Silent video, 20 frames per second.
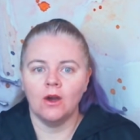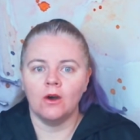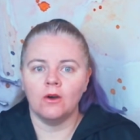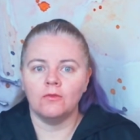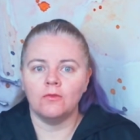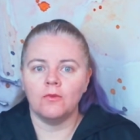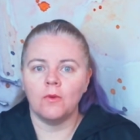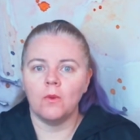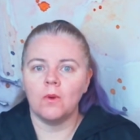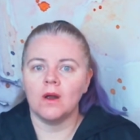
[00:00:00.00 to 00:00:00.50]

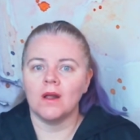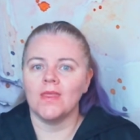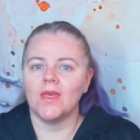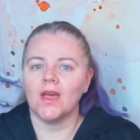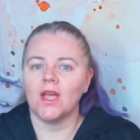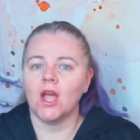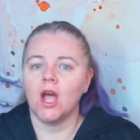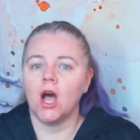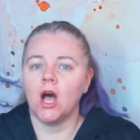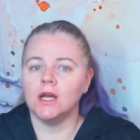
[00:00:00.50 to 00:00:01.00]
for
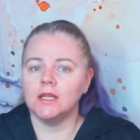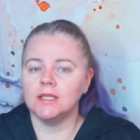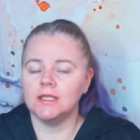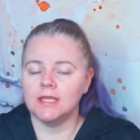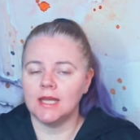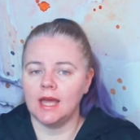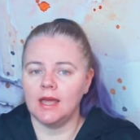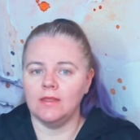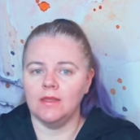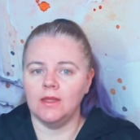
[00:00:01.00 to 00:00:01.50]
the
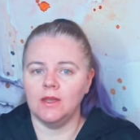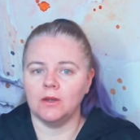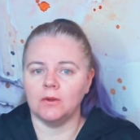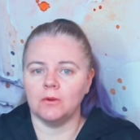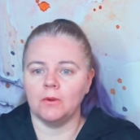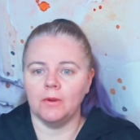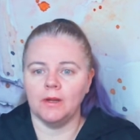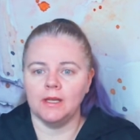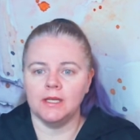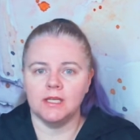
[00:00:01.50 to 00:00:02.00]
content that you're
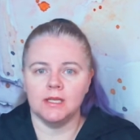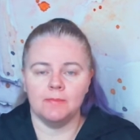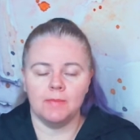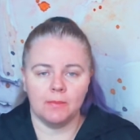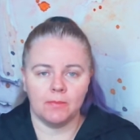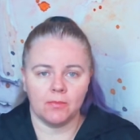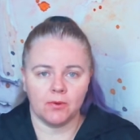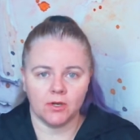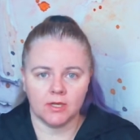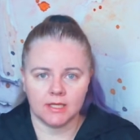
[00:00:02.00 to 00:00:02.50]
going to be
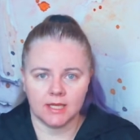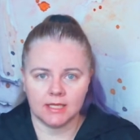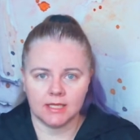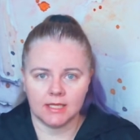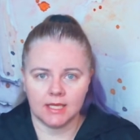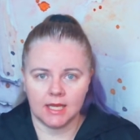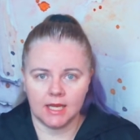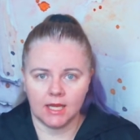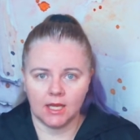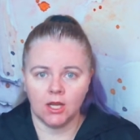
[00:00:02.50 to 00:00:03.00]

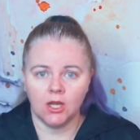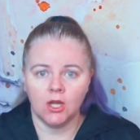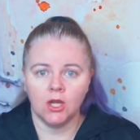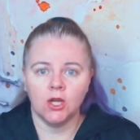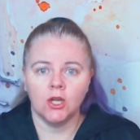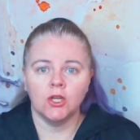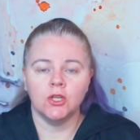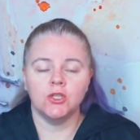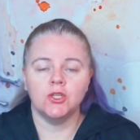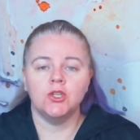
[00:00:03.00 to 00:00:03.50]
presenting
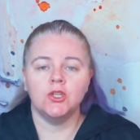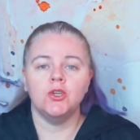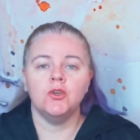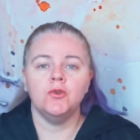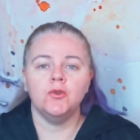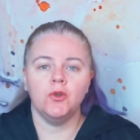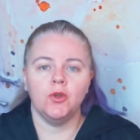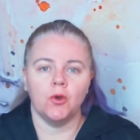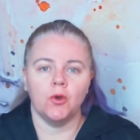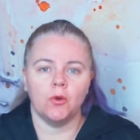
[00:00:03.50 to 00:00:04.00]

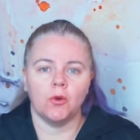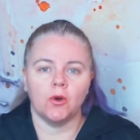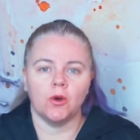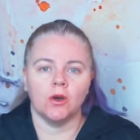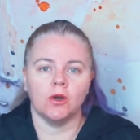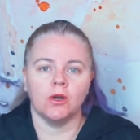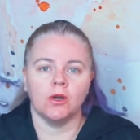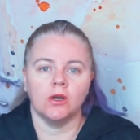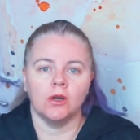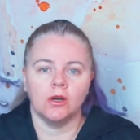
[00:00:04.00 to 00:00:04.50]
to
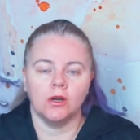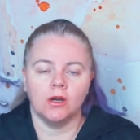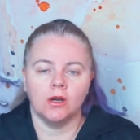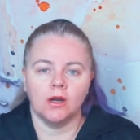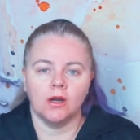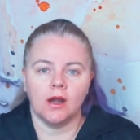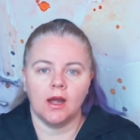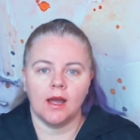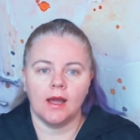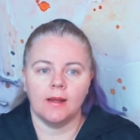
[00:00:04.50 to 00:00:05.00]
your
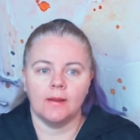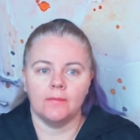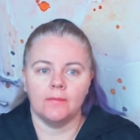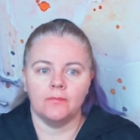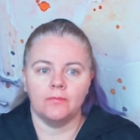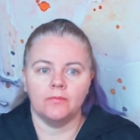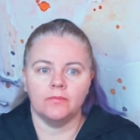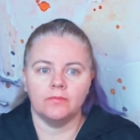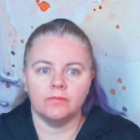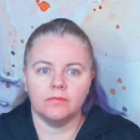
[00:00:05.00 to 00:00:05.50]

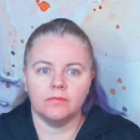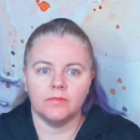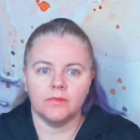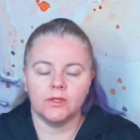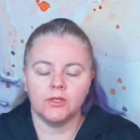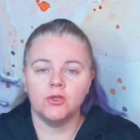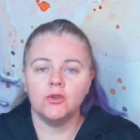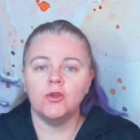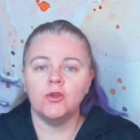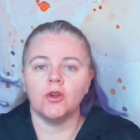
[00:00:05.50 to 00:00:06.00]
um,
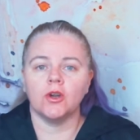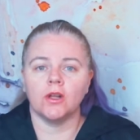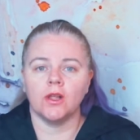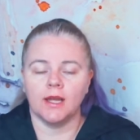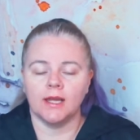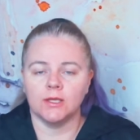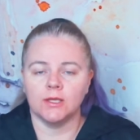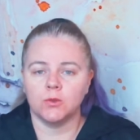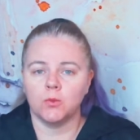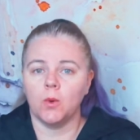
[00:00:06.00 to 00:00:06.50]

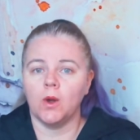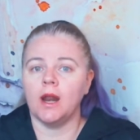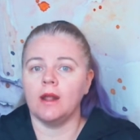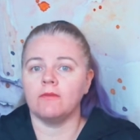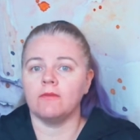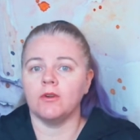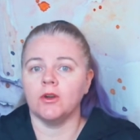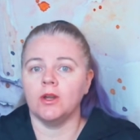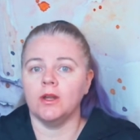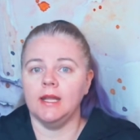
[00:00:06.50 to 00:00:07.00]
clients,
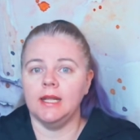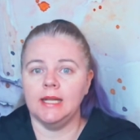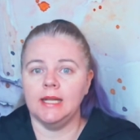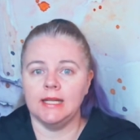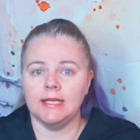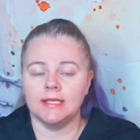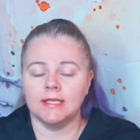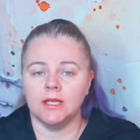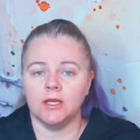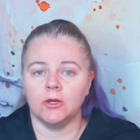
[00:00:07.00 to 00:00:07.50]
whatever it
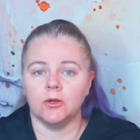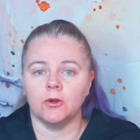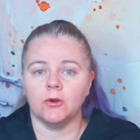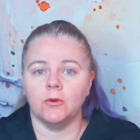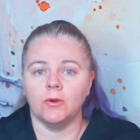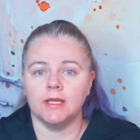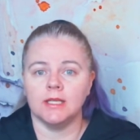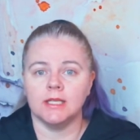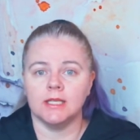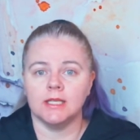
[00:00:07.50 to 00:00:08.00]
is that you're
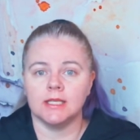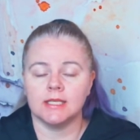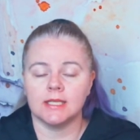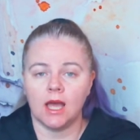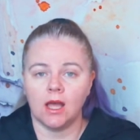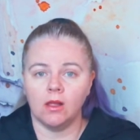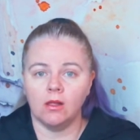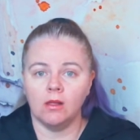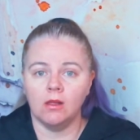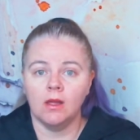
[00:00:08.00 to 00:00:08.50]
going to
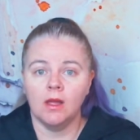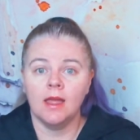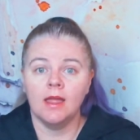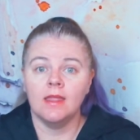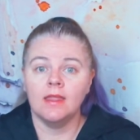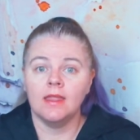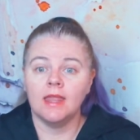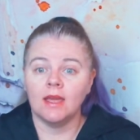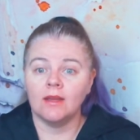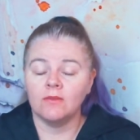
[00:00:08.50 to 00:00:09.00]
sell.
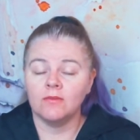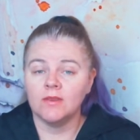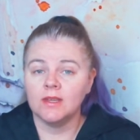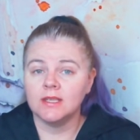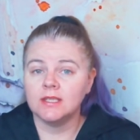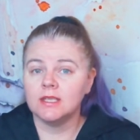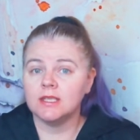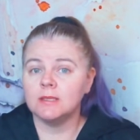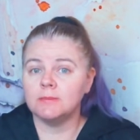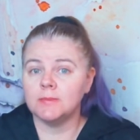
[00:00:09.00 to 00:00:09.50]
Now,
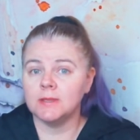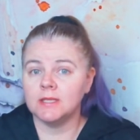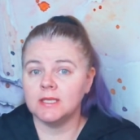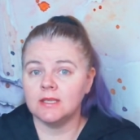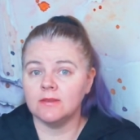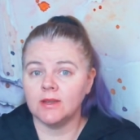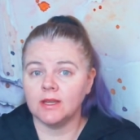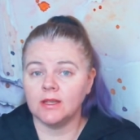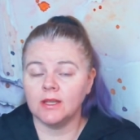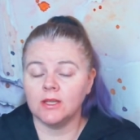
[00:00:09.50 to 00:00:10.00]
this is
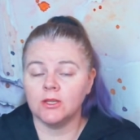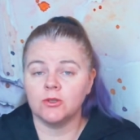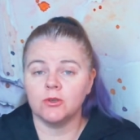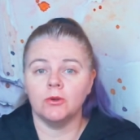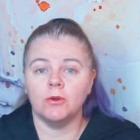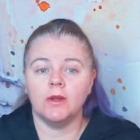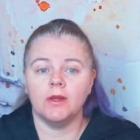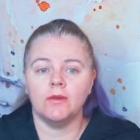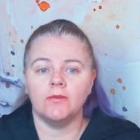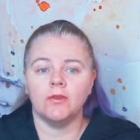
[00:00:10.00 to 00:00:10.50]
specifically
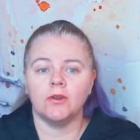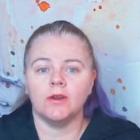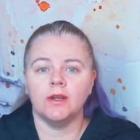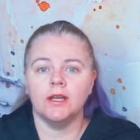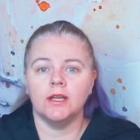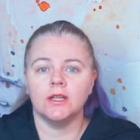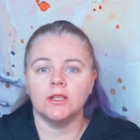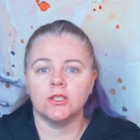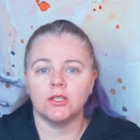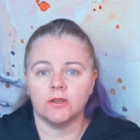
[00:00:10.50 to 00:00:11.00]
true if you're
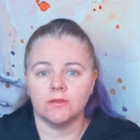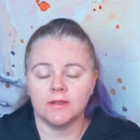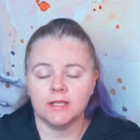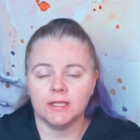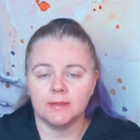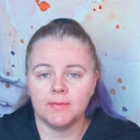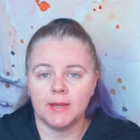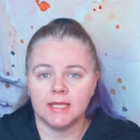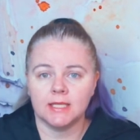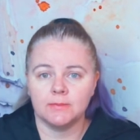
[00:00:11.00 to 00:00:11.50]
in a
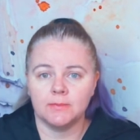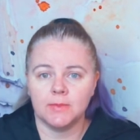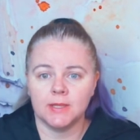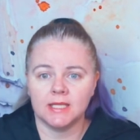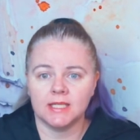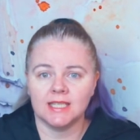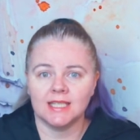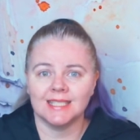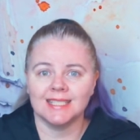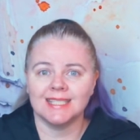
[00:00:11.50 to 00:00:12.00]
service-based
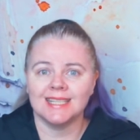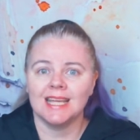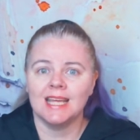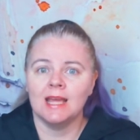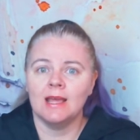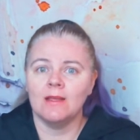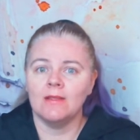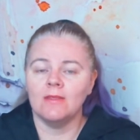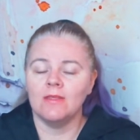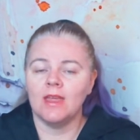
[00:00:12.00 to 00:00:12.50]
business
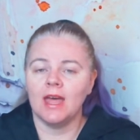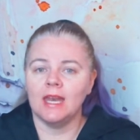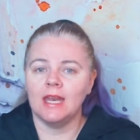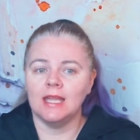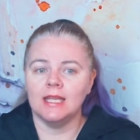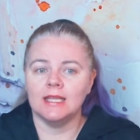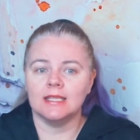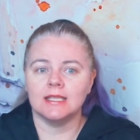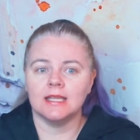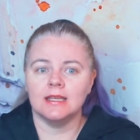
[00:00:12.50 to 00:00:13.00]
that
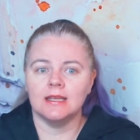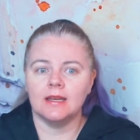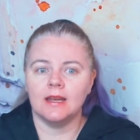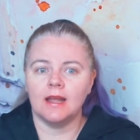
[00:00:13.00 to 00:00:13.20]
isn't